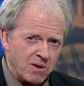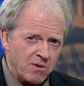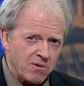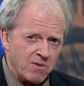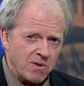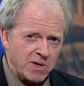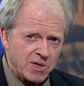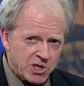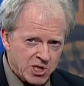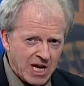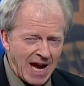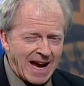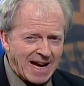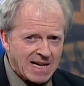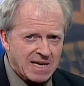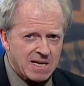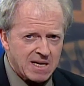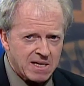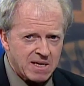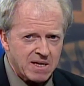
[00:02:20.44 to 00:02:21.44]
you
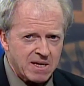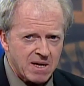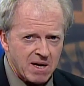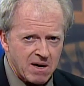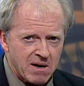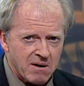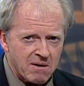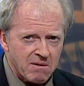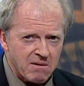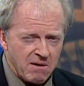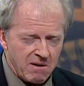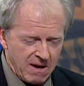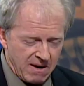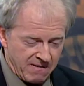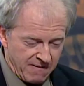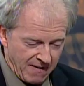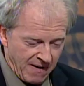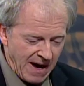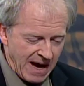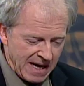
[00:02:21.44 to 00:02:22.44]
rejected their
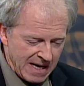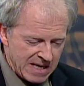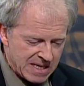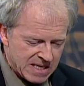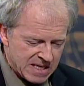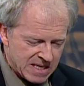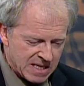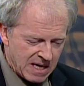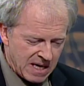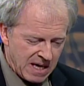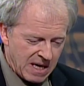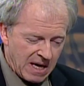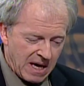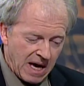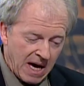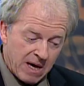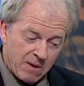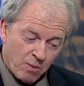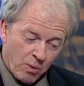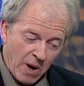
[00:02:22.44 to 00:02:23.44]
advice
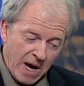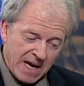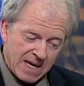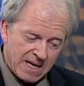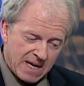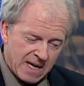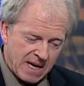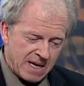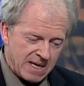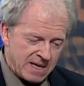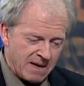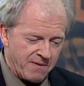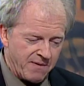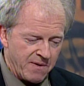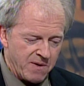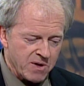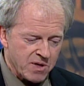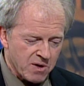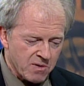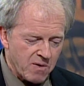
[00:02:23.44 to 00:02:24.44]
and went in a
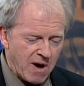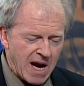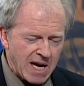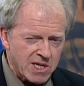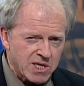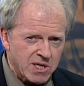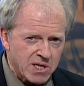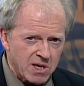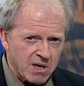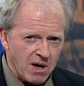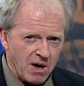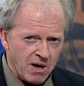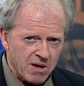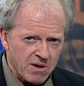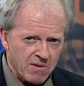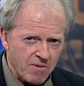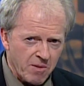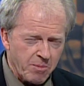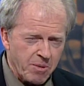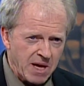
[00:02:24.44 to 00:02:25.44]
different direction on
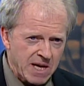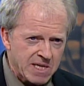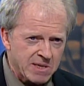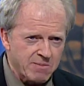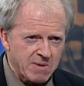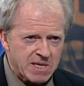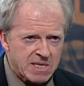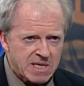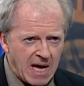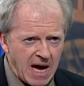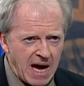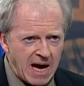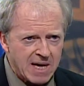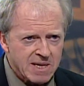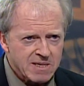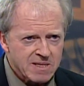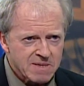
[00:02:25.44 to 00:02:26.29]
the replacement tax.